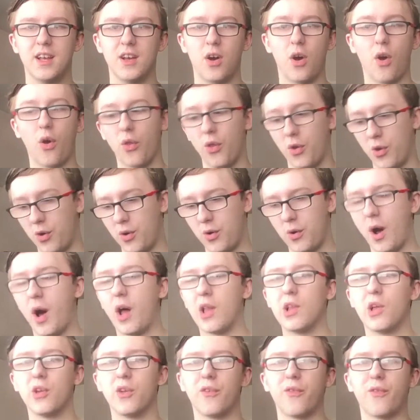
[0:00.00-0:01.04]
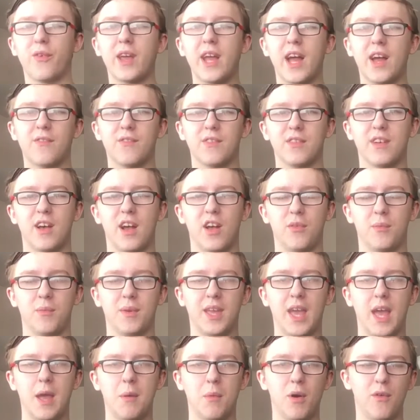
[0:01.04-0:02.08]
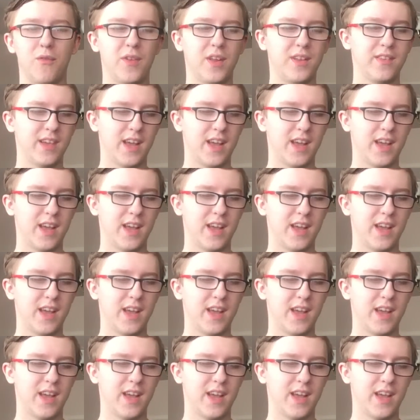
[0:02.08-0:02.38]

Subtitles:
Although a lot of free advertisement came off it,